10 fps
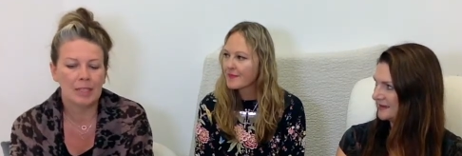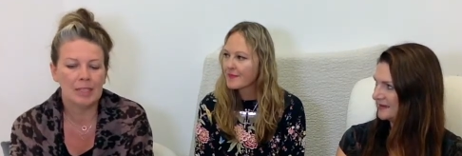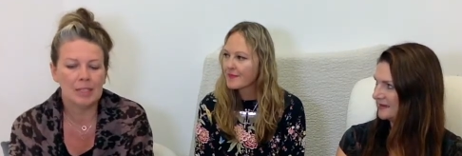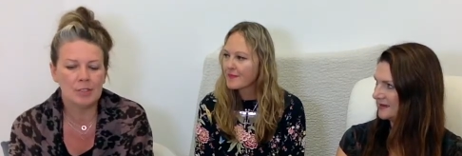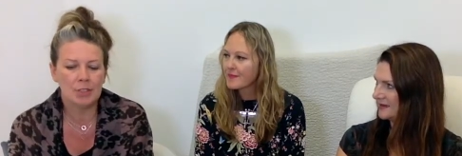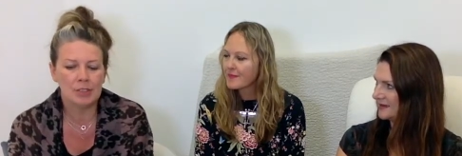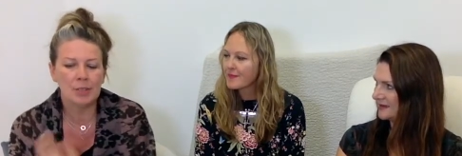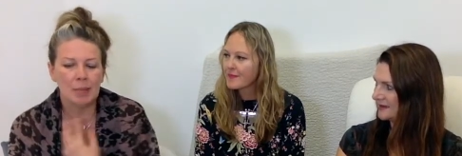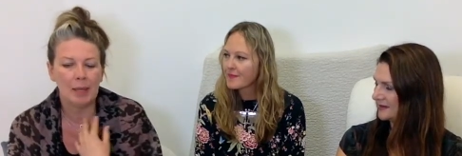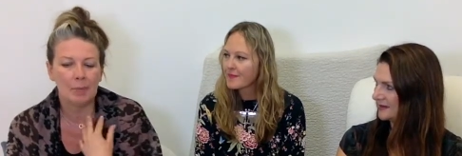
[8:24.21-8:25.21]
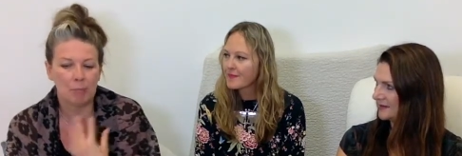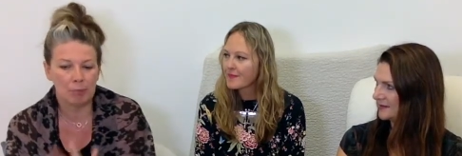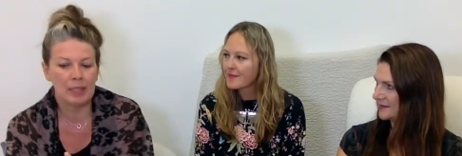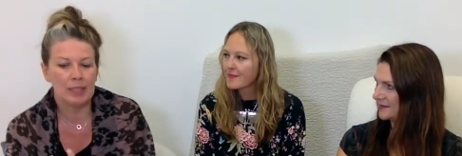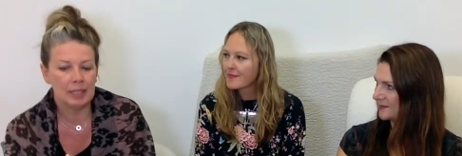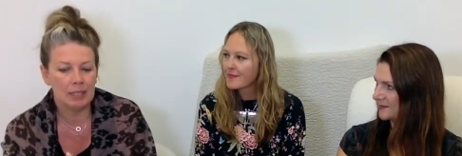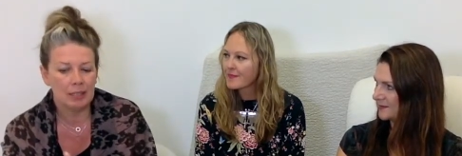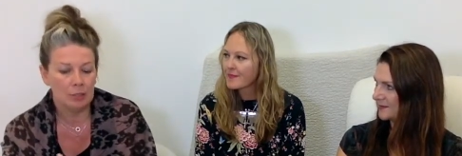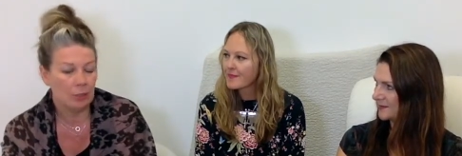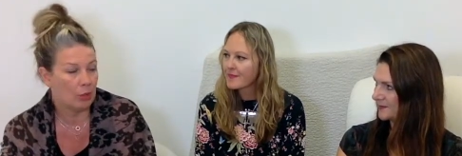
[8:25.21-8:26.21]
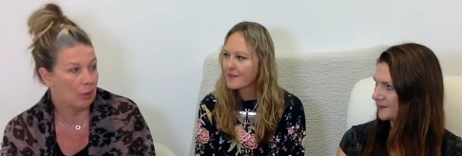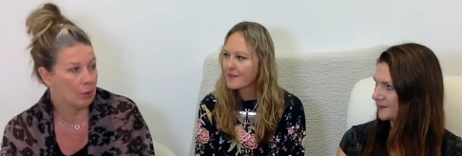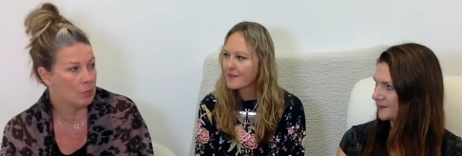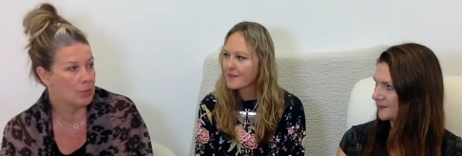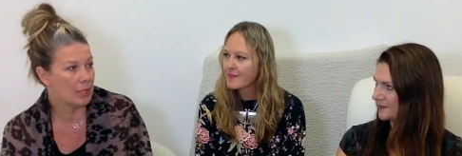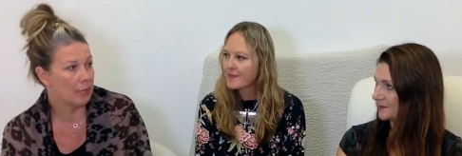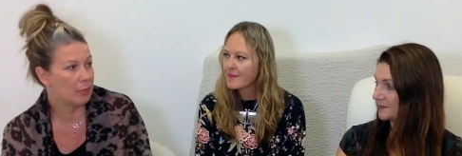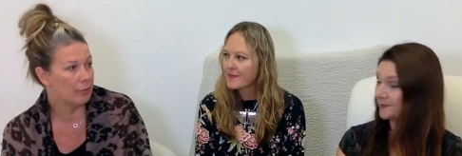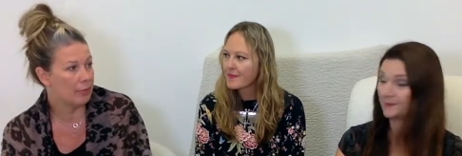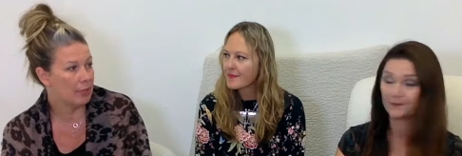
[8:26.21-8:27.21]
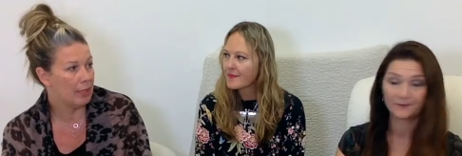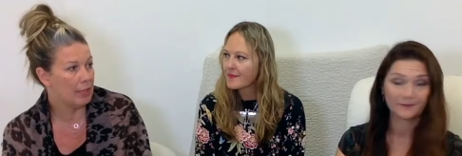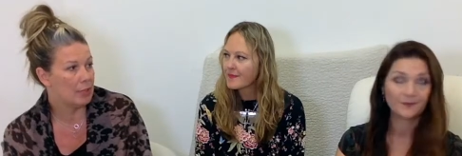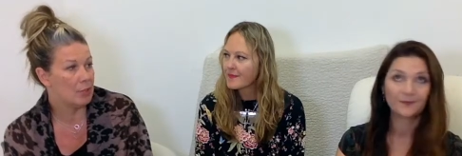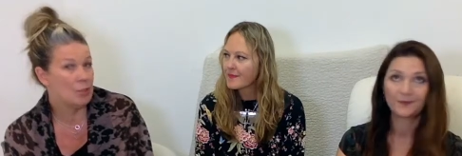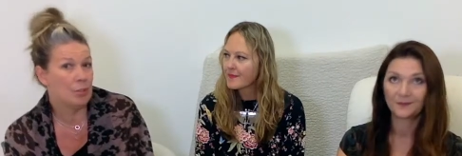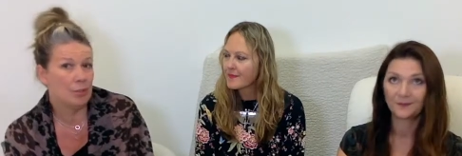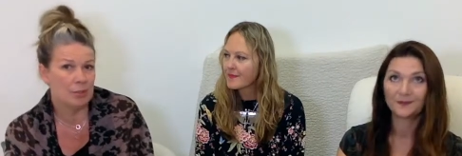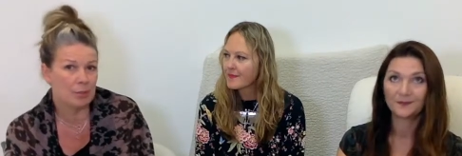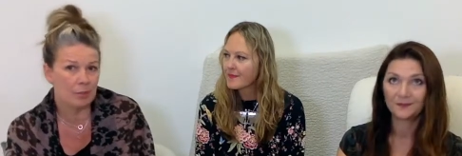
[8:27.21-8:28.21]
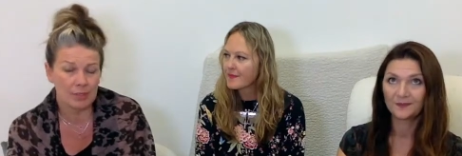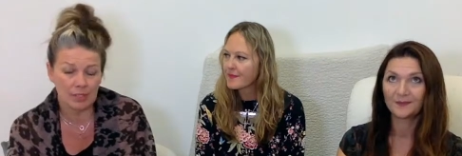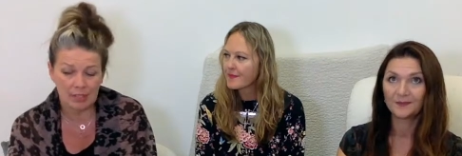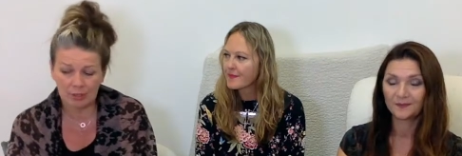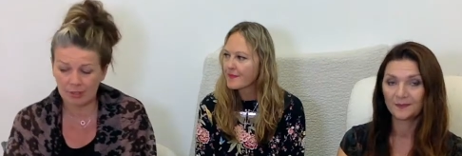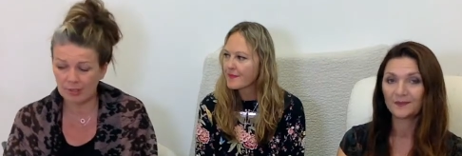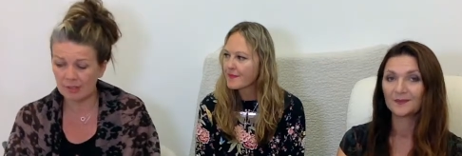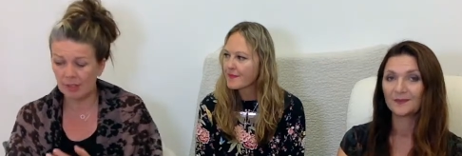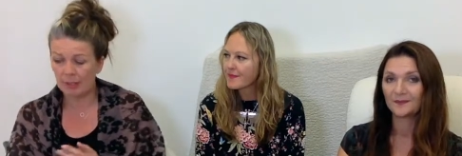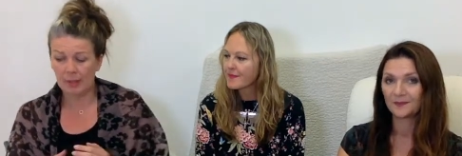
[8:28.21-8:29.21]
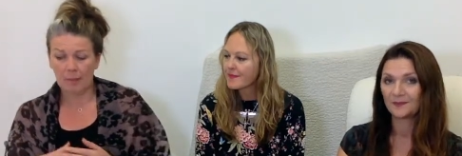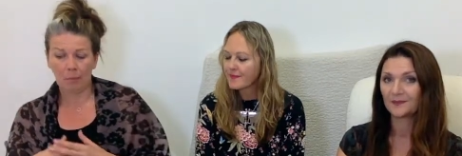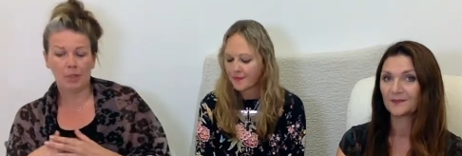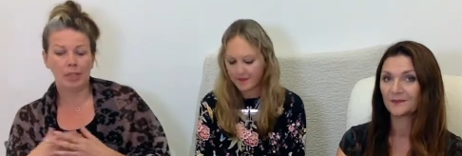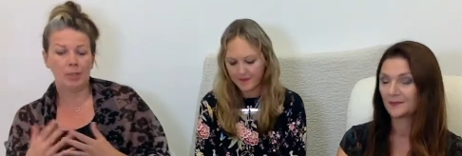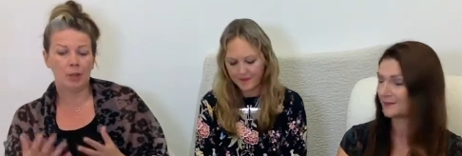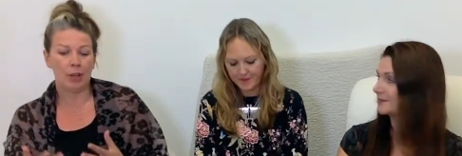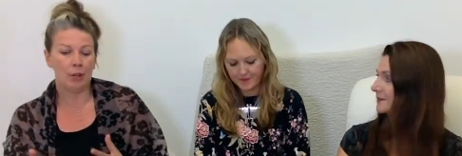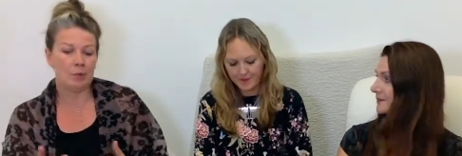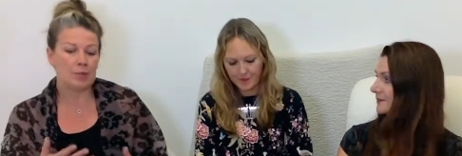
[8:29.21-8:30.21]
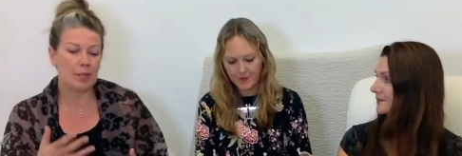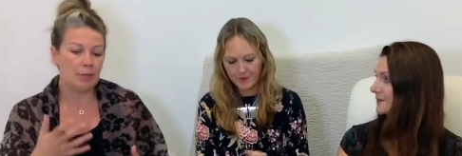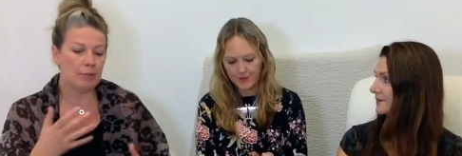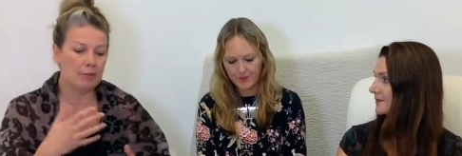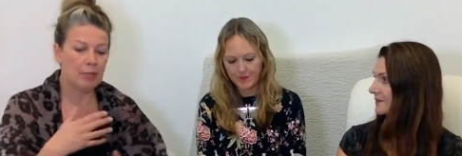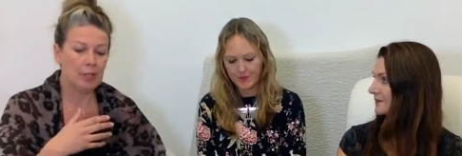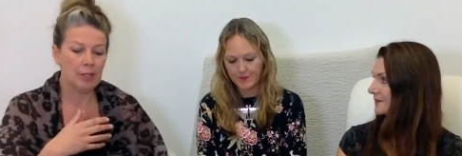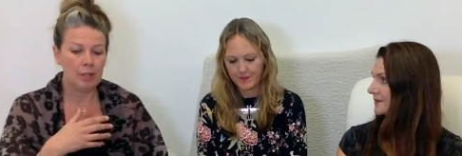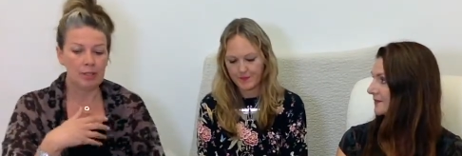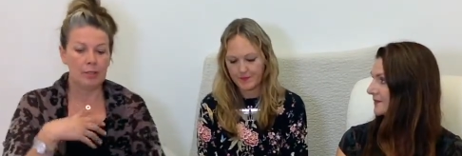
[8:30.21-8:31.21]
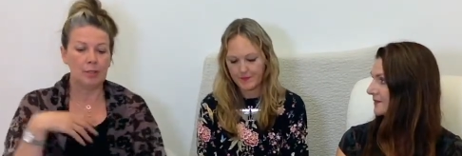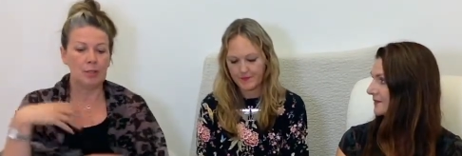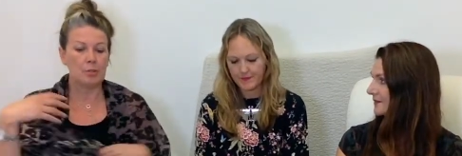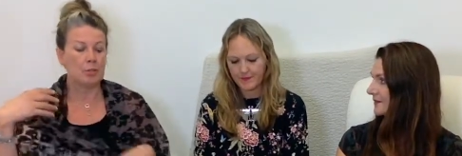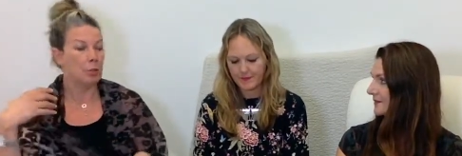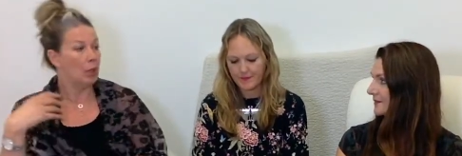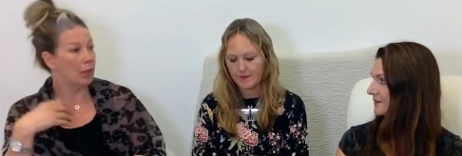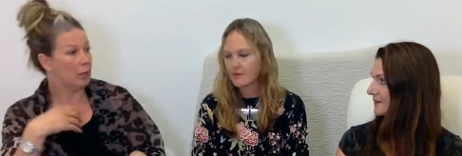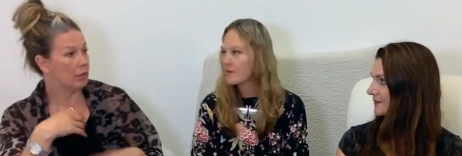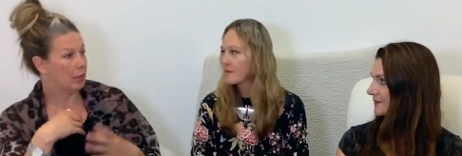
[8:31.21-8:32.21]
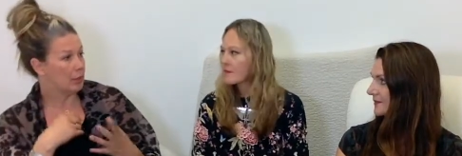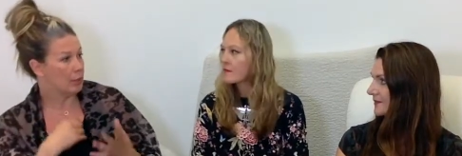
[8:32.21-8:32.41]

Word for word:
Speaker 1: I think it's just about bringing your whole self to those conversations, bringing your whole self, you know, to work at